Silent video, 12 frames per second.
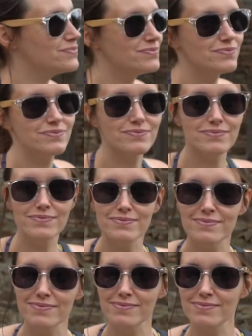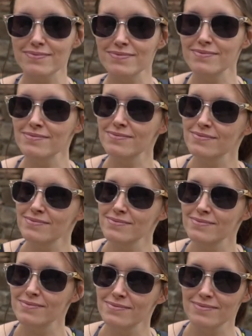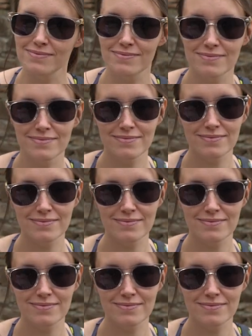(not speaking)